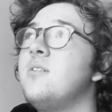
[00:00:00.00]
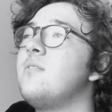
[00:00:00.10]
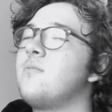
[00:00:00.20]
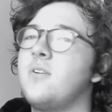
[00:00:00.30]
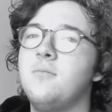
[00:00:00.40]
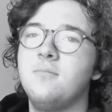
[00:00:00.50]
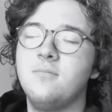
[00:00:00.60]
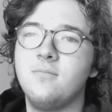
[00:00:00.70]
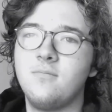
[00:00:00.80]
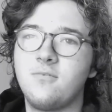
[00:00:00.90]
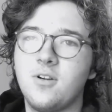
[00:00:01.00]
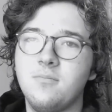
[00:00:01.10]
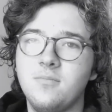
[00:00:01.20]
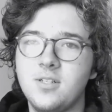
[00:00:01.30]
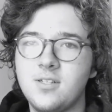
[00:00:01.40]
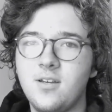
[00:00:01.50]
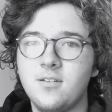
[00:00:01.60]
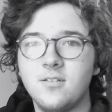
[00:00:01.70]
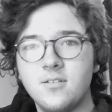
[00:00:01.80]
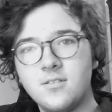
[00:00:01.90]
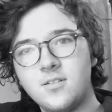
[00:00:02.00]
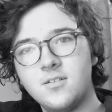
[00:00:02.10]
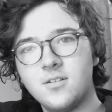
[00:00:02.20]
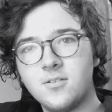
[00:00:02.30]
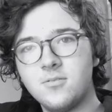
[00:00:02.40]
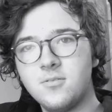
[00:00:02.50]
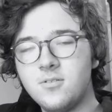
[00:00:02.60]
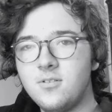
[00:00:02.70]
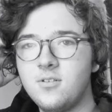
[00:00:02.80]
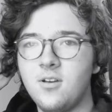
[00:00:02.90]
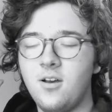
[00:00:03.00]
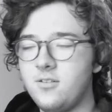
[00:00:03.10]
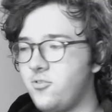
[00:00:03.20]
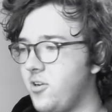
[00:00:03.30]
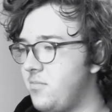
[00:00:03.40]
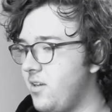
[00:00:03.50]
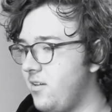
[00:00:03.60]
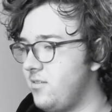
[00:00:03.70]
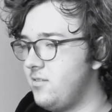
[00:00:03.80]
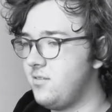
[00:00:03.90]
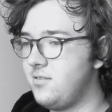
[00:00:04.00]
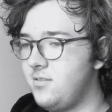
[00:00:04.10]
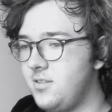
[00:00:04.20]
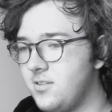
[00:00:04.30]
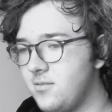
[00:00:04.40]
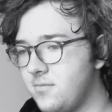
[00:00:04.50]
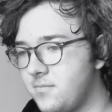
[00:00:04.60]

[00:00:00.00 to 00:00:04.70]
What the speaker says: from the sun, you know. On Krypton, you know,